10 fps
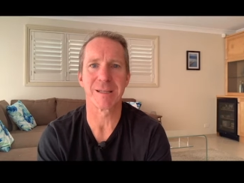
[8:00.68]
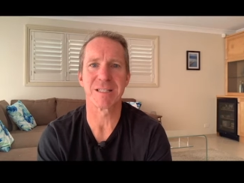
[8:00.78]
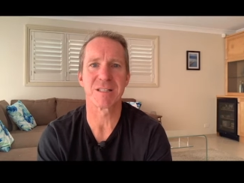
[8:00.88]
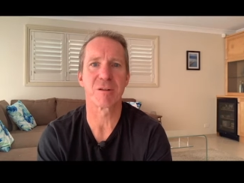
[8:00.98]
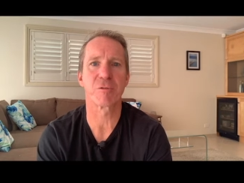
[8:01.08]

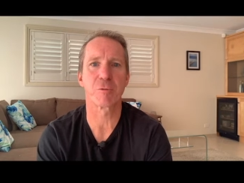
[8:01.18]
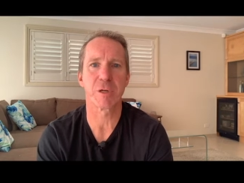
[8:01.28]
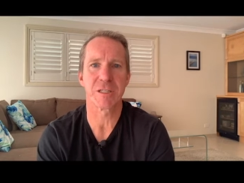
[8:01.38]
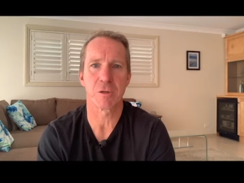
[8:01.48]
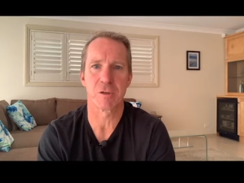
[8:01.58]
least
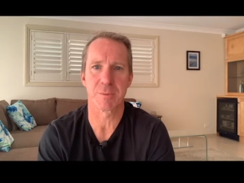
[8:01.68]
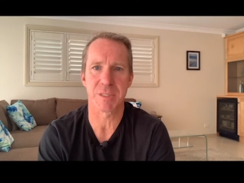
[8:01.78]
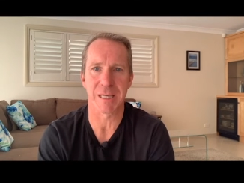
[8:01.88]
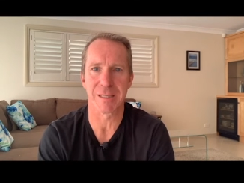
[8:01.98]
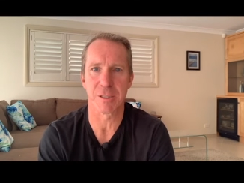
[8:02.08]
three times
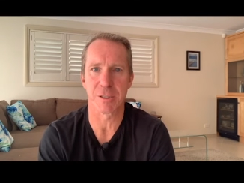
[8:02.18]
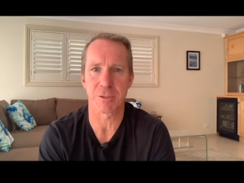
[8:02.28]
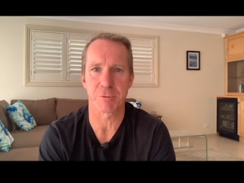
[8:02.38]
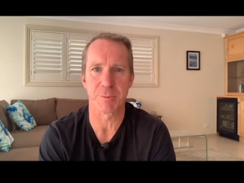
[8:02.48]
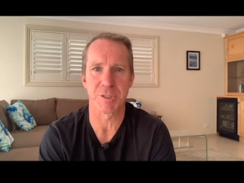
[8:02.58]
in your
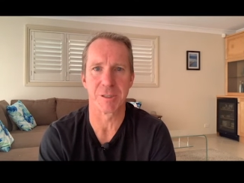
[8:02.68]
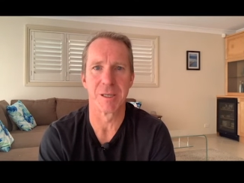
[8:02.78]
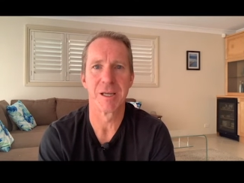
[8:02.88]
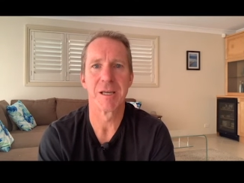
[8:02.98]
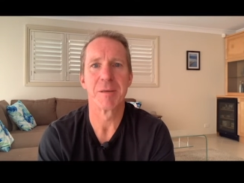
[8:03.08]
description.
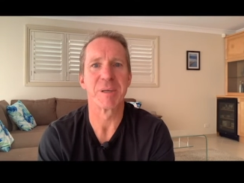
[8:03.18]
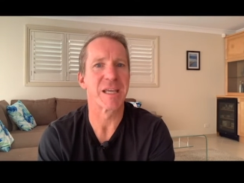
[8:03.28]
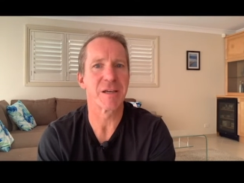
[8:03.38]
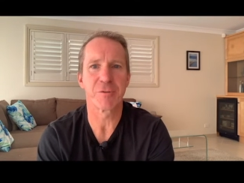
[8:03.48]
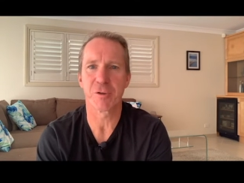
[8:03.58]
Be
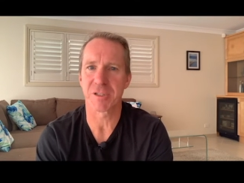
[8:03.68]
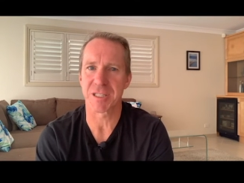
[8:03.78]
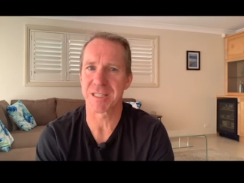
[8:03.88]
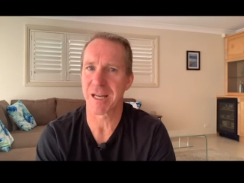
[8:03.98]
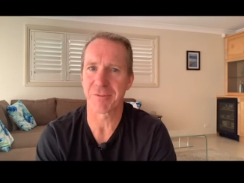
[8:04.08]
careful not to
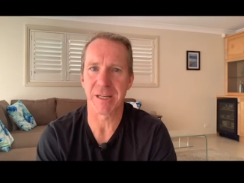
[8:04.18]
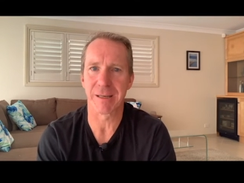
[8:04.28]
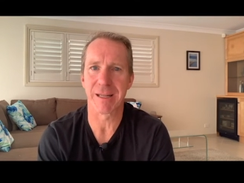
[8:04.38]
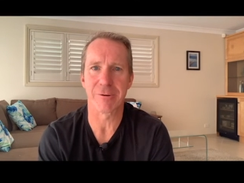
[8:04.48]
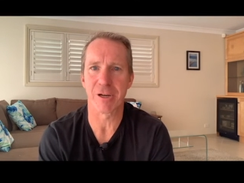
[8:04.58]
stuff it
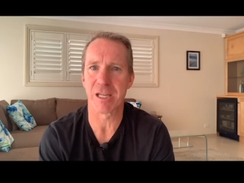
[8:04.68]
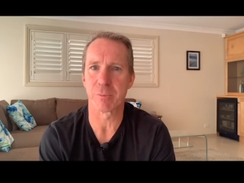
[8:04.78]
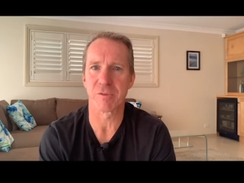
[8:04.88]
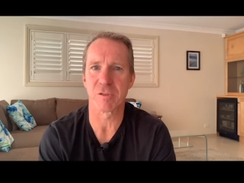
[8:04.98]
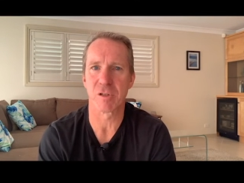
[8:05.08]
in there a heap
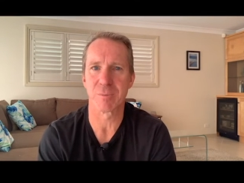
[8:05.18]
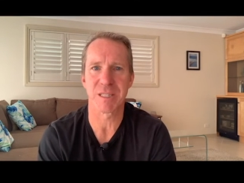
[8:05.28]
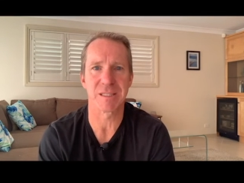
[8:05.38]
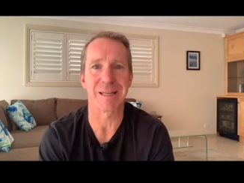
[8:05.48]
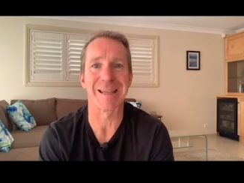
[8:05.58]
of times,
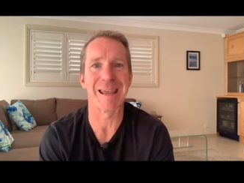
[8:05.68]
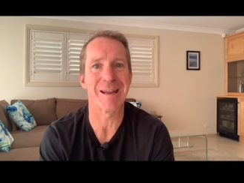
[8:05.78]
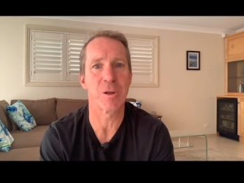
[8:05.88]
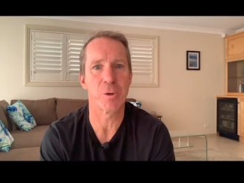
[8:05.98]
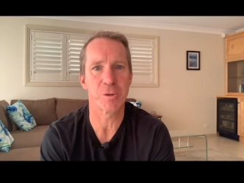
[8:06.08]
as it
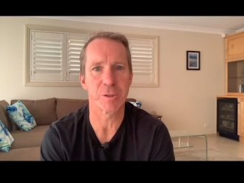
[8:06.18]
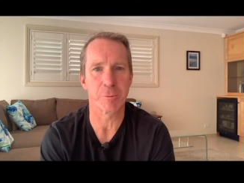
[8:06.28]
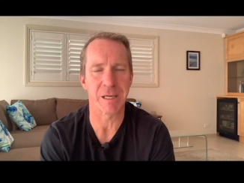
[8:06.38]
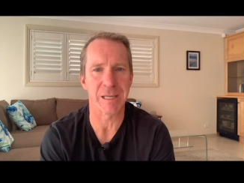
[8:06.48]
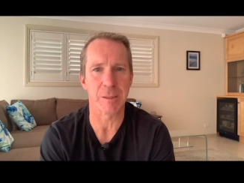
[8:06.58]
can hurt the
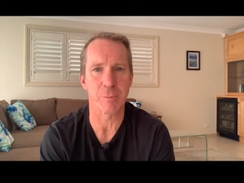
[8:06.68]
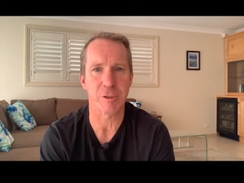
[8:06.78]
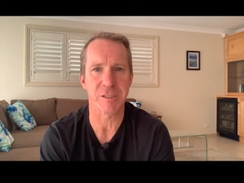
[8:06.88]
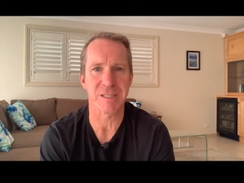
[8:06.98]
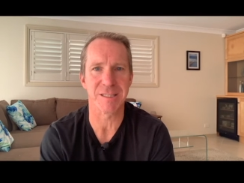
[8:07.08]
ranking
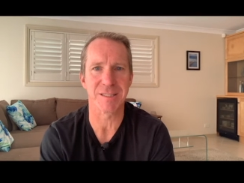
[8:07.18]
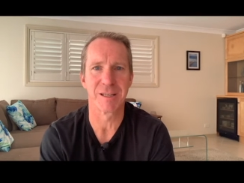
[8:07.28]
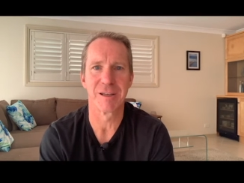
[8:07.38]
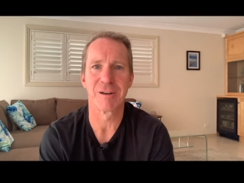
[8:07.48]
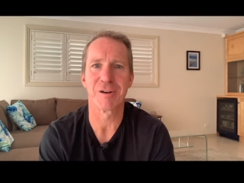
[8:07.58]
process.
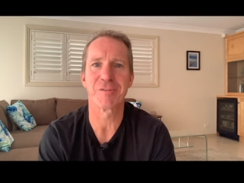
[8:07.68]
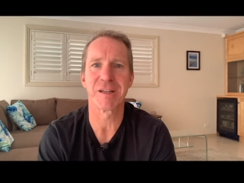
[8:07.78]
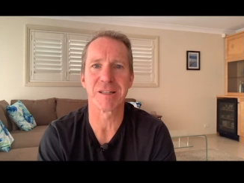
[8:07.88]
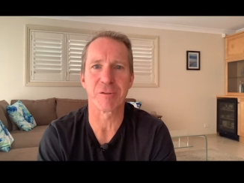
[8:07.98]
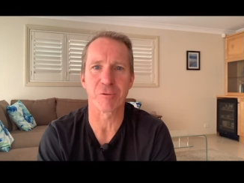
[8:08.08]
I
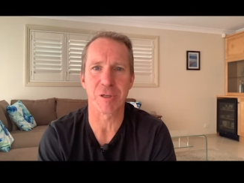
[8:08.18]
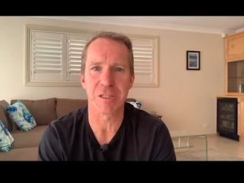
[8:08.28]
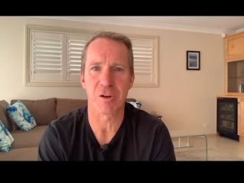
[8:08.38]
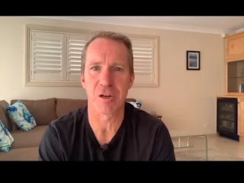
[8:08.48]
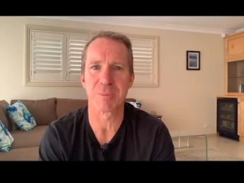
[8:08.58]
found that three
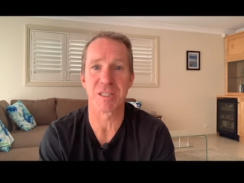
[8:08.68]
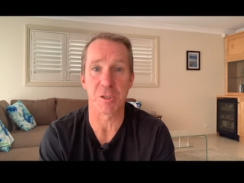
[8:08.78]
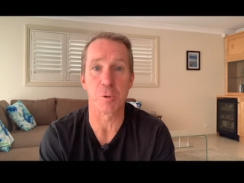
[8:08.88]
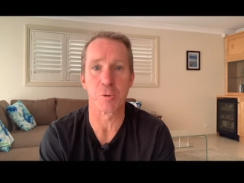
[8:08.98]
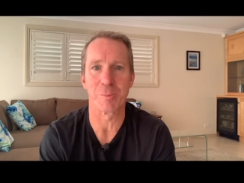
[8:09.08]
times is
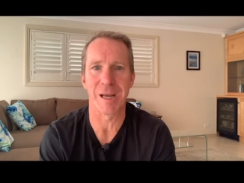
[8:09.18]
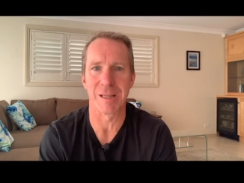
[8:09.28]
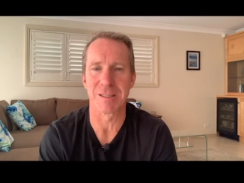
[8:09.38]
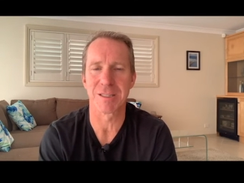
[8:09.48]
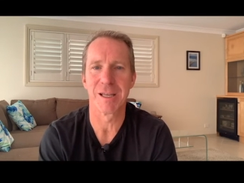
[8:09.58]
a good
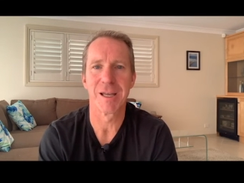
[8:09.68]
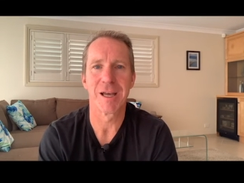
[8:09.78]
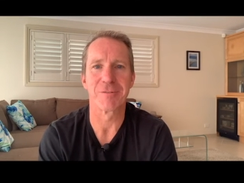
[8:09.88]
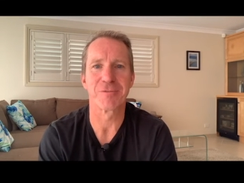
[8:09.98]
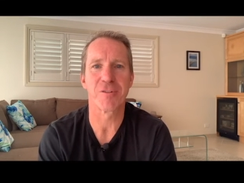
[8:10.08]
balance.
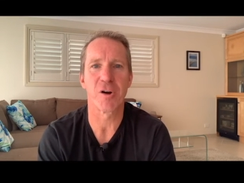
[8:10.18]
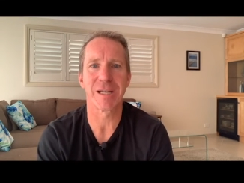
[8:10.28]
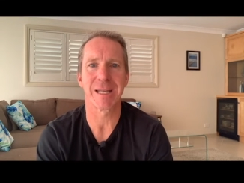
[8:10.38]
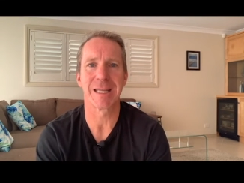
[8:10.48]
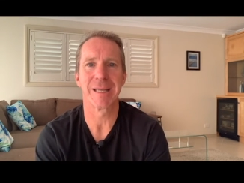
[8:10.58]
And
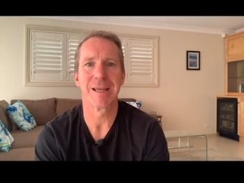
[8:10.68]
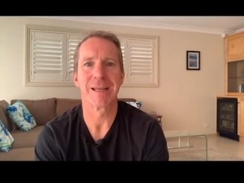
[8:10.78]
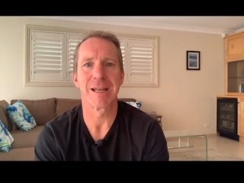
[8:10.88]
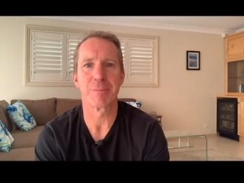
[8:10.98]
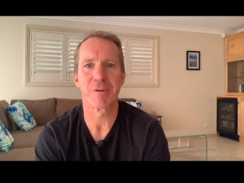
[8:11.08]
finally,
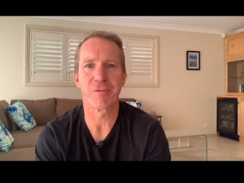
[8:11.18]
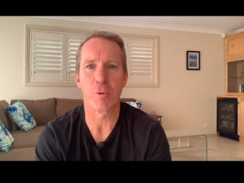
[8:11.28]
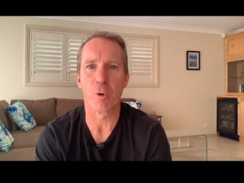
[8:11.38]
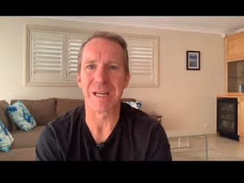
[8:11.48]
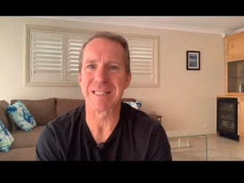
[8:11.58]
number
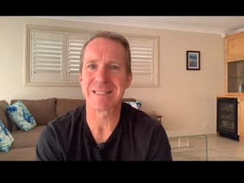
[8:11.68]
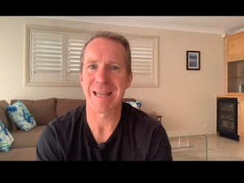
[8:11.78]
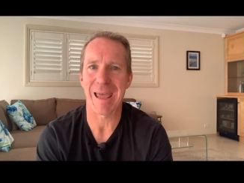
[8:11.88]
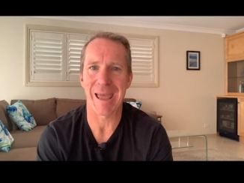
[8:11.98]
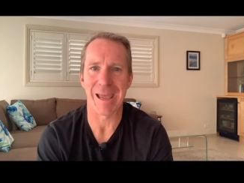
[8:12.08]
four is
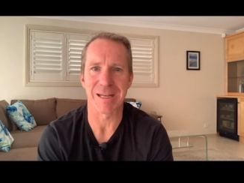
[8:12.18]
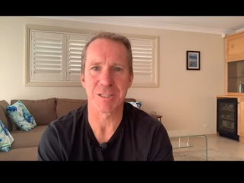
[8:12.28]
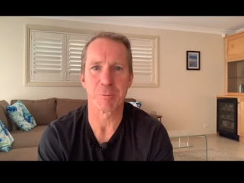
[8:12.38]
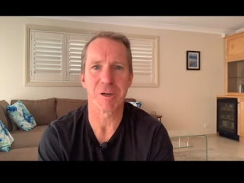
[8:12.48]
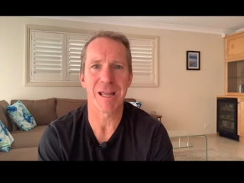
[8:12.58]
tags.
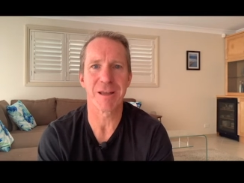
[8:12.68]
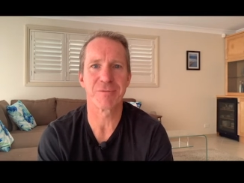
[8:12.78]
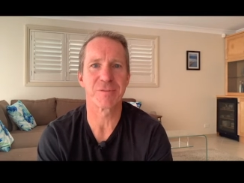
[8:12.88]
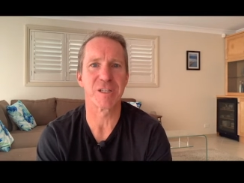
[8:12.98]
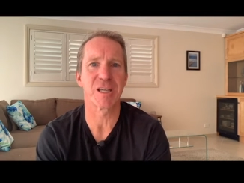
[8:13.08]
You want to have
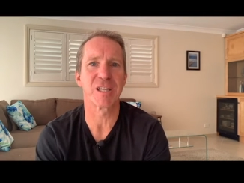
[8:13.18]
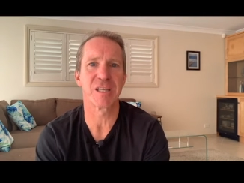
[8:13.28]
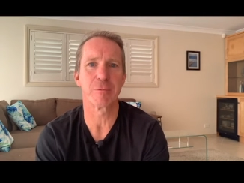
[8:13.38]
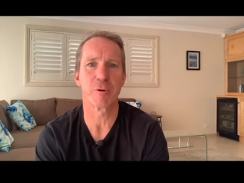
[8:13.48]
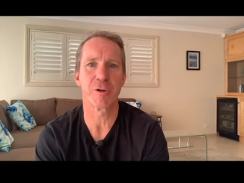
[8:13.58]
your
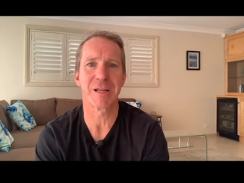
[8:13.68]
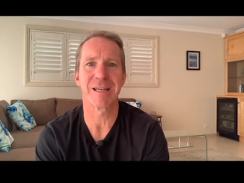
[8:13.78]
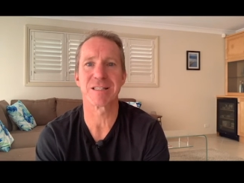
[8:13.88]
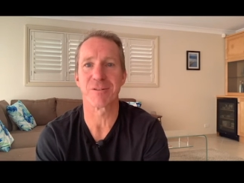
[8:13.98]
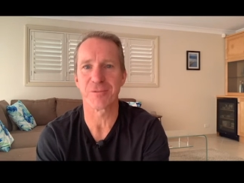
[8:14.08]
keyword
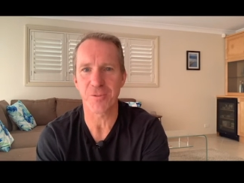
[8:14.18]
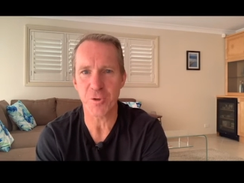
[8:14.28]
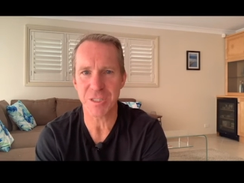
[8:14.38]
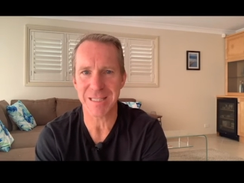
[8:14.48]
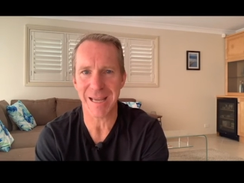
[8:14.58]
as the
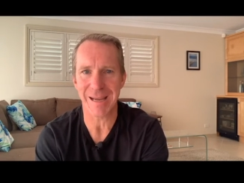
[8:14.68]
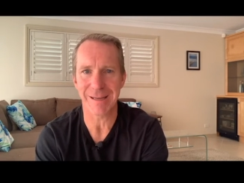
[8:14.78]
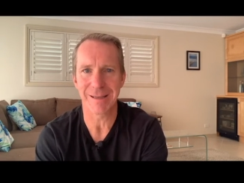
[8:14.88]
first tag,